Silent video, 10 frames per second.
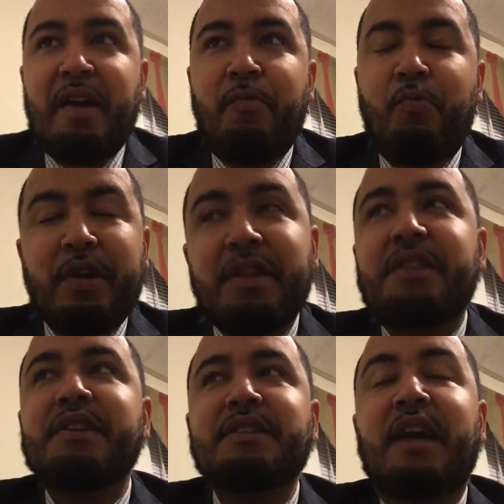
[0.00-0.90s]
One
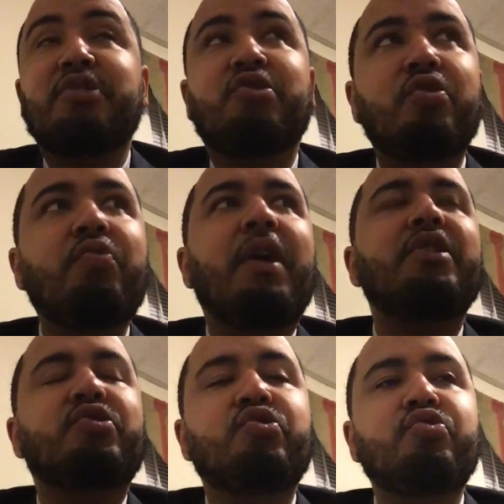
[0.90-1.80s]
of the things I don't want
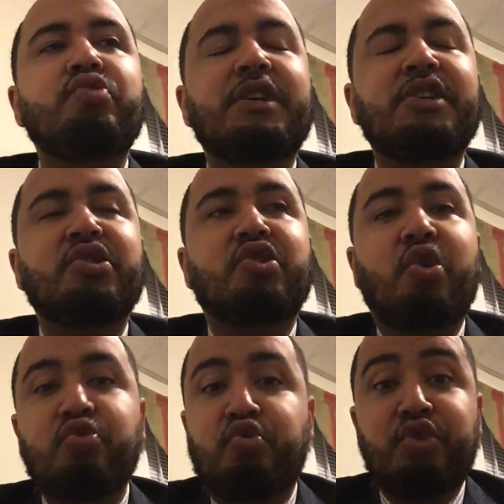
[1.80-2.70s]
to do is
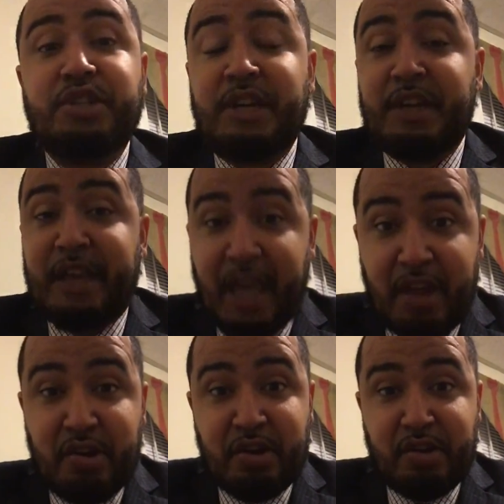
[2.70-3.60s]
go through this
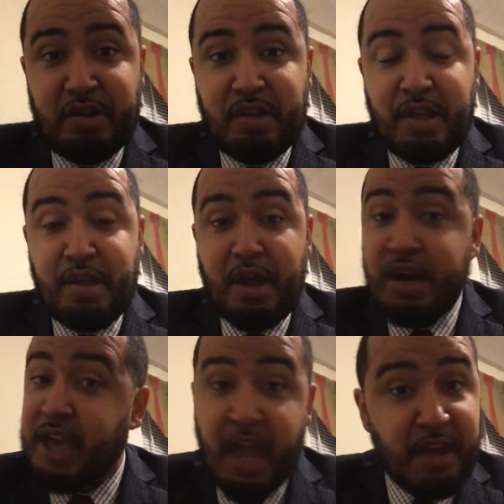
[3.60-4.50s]
again.
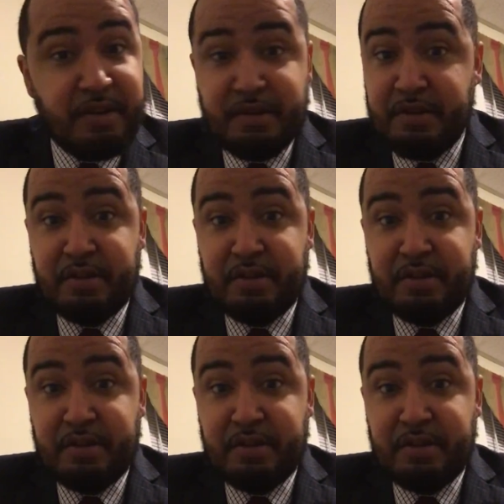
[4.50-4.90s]
Again.